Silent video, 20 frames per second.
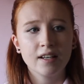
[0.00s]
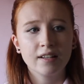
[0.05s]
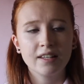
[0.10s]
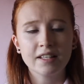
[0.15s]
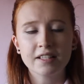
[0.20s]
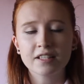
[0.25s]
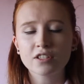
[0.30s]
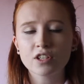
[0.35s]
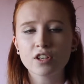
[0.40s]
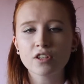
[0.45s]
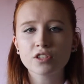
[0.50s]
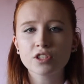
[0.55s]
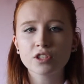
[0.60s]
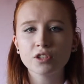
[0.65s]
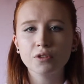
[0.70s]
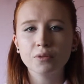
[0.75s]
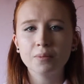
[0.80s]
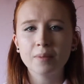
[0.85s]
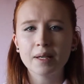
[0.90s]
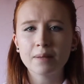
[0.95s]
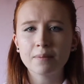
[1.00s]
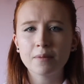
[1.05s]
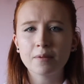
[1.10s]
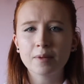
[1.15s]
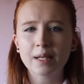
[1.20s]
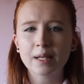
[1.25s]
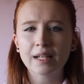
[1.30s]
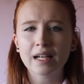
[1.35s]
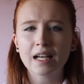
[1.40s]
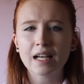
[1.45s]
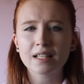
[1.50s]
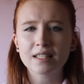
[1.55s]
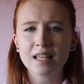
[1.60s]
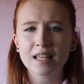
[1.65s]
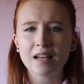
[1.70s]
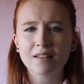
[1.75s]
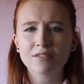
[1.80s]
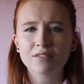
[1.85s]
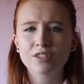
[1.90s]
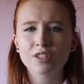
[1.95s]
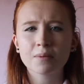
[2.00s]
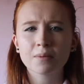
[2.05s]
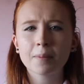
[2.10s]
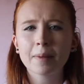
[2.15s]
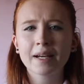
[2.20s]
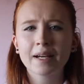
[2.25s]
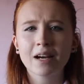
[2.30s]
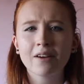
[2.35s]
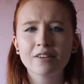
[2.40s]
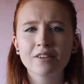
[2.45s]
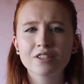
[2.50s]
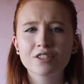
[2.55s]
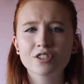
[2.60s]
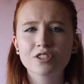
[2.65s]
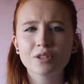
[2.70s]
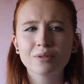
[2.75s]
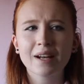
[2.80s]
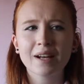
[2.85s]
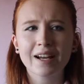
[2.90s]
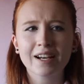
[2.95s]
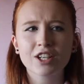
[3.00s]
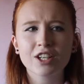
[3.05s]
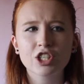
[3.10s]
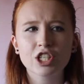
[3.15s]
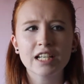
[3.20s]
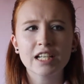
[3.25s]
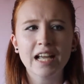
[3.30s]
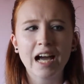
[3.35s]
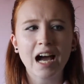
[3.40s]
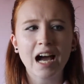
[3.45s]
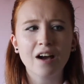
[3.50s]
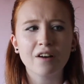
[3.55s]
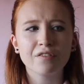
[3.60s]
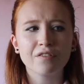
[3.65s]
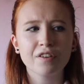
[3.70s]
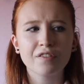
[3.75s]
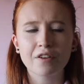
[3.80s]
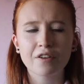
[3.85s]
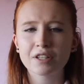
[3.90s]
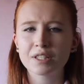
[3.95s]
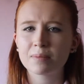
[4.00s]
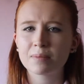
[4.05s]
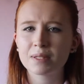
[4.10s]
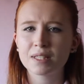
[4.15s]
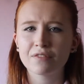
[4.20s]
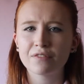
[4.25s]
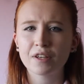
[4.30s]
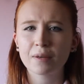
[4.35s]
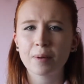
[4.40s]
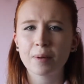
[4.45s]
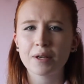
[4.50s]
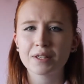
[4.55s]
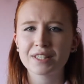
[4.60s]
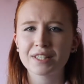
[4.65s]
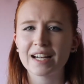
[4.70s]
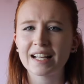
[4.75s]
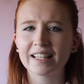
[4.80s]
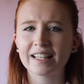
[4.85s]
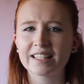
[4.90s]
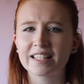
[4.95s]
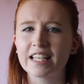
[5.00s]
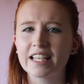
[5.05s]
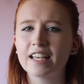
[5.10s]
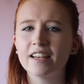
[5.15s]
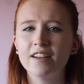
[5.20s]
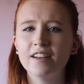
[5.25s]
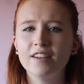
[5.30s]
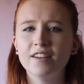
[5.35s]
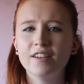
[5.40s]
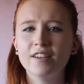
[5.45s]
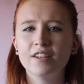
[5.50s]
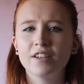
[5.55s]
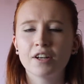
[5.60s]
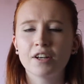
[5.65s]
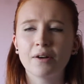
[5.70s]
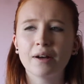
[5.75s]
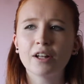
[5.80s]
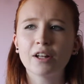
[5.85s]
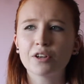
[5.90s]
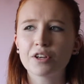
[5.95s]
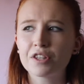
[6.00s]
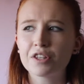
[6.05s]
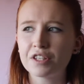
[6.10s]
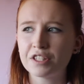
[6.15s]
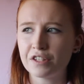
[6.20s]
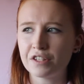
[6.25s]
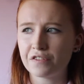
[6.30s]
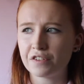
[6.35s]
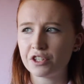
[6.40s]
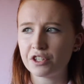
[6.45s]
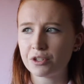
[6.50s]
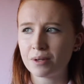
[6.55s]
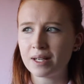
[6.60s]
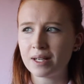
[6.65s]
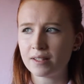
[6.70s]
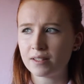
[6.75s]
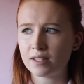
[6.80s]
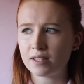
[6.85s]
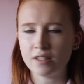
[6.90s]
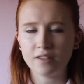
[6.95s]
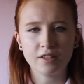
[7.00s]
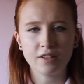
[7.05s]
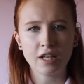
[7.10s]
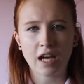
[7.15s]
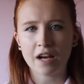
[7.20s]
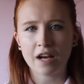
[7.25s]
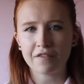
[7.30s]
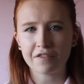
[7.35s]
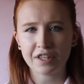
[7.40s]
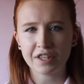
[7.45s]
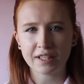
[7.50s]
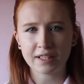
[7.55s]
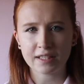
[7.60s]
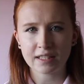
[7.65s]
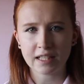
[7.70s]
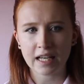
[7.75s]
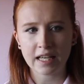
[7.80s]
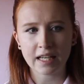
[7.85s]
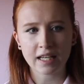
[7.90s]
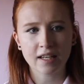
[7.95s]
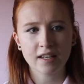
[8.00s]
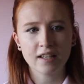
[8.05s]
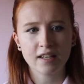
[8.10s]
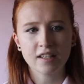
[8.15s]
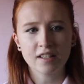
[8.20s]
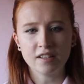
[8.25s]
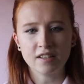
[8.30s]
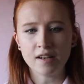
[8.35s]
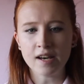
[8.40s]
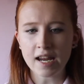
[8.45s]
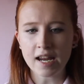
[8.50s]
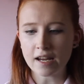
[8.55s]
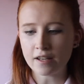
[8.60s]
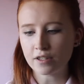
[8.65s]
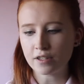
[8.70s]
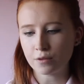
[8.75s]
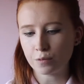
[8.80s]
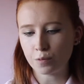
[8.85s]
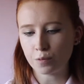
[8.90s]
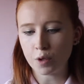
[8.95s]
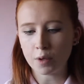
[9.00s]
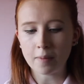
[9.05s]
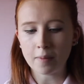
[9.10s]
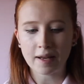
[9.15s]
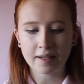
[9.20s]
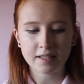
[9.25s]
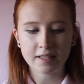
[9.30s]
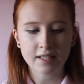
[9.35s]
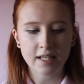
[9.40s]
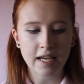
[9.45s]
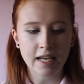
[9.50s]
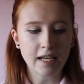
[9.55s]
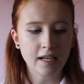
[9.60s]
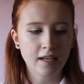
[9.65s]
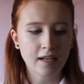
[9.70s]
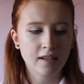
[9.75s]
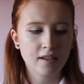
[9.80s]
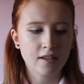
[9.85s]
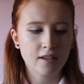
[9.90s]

this has also made me realise that some of my characters don't actually have a very specific personality. I look at the different traits and you have things like neat, romantic,